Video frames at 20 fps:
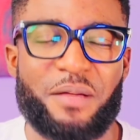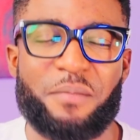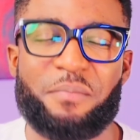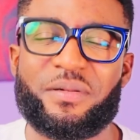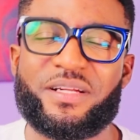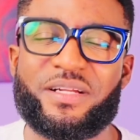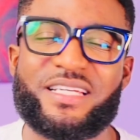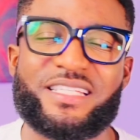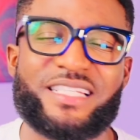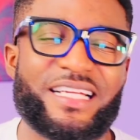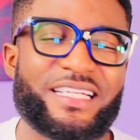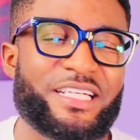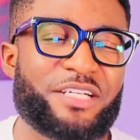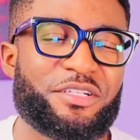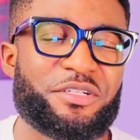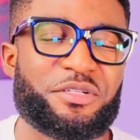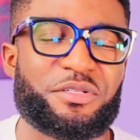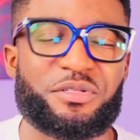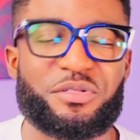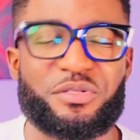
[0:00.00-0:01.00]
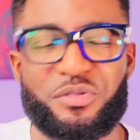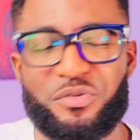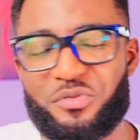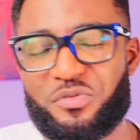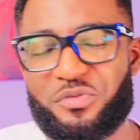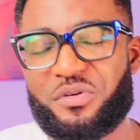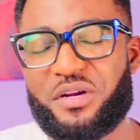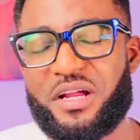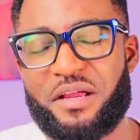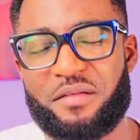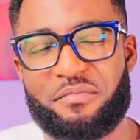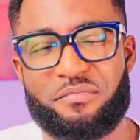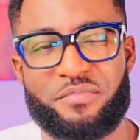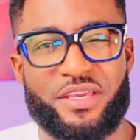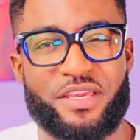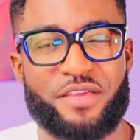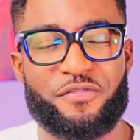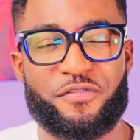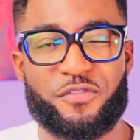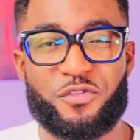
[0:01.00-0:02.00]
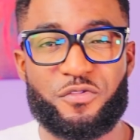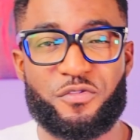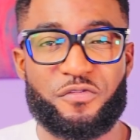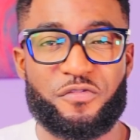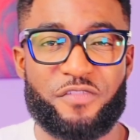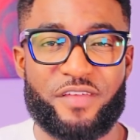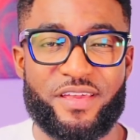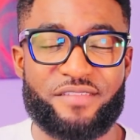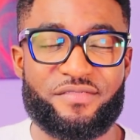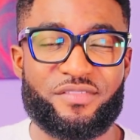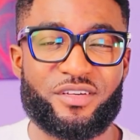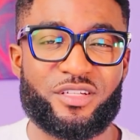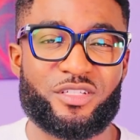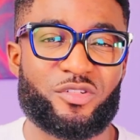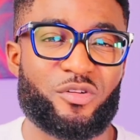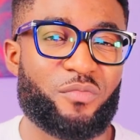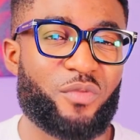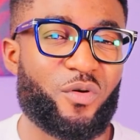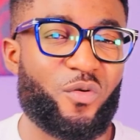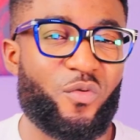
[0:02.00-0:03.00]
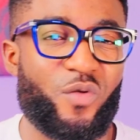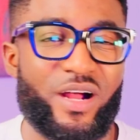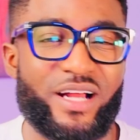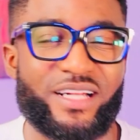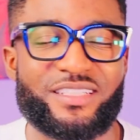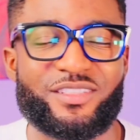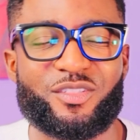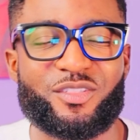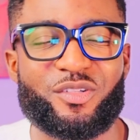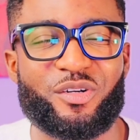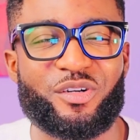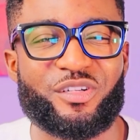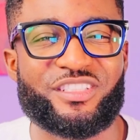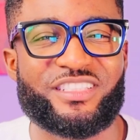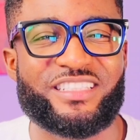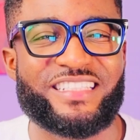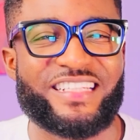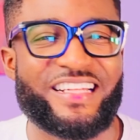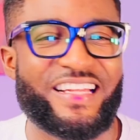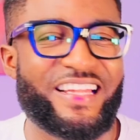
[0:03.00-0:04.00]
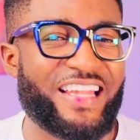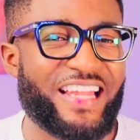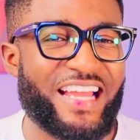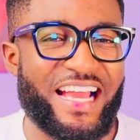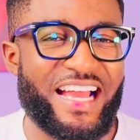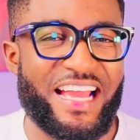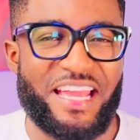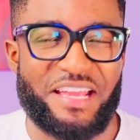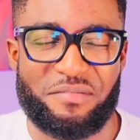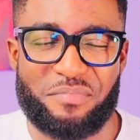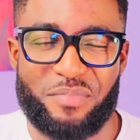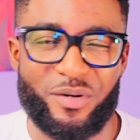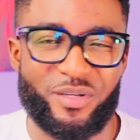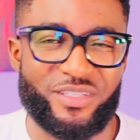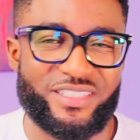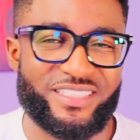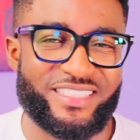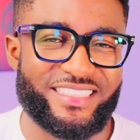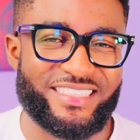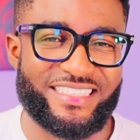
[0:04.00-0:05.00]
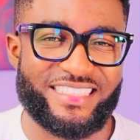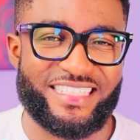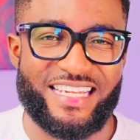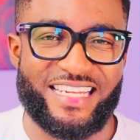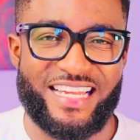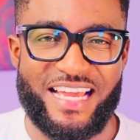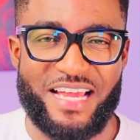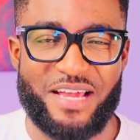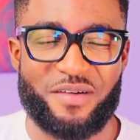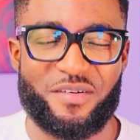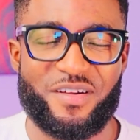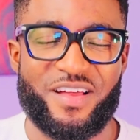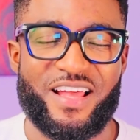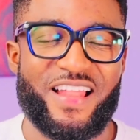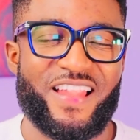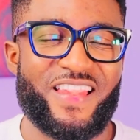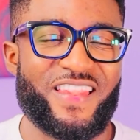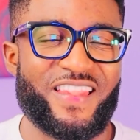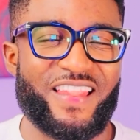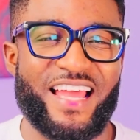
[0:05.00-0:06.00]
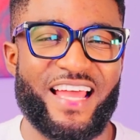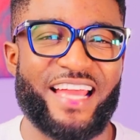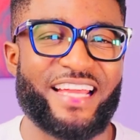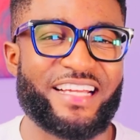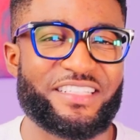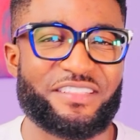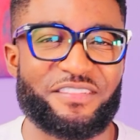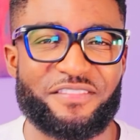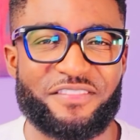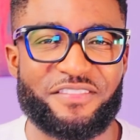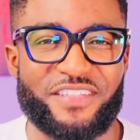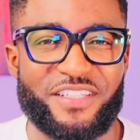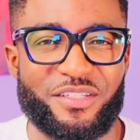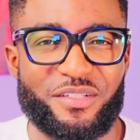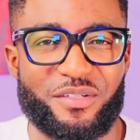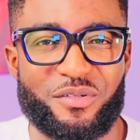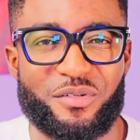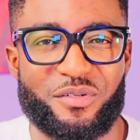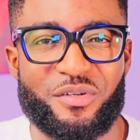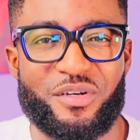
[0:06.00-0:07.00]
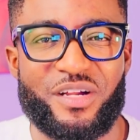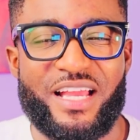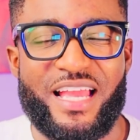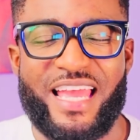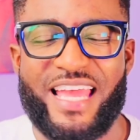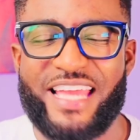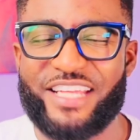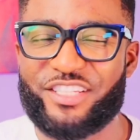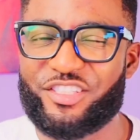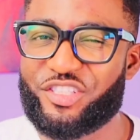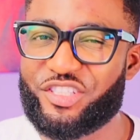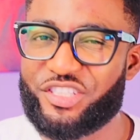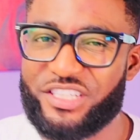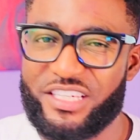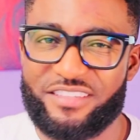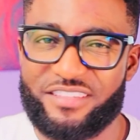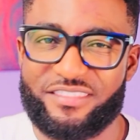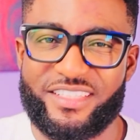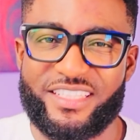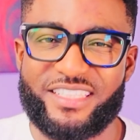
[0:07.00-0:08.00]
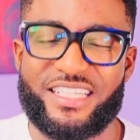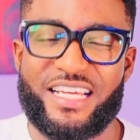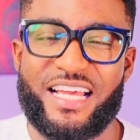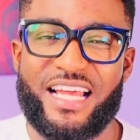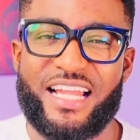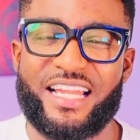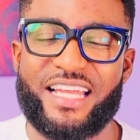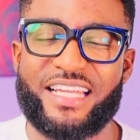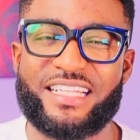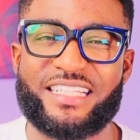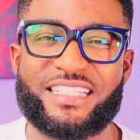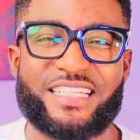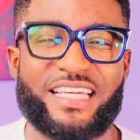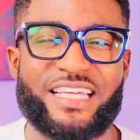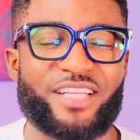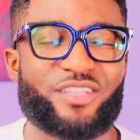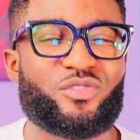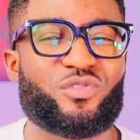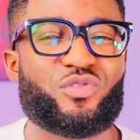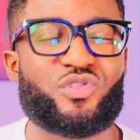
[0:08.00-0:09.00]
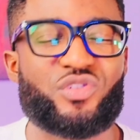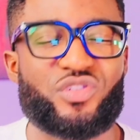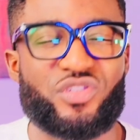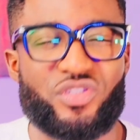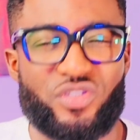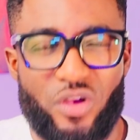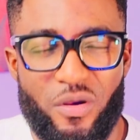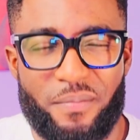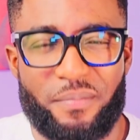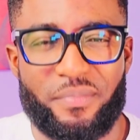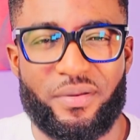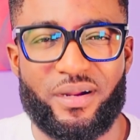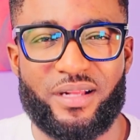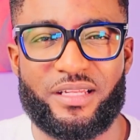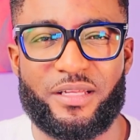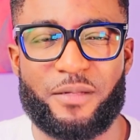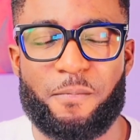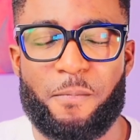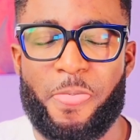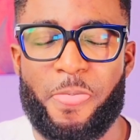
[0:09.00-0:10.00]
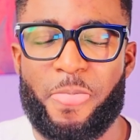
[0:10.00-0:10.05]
Please, I need you to do me a few favors. Number one, touch the like button now. Like the video and share it. Let it get to somebody.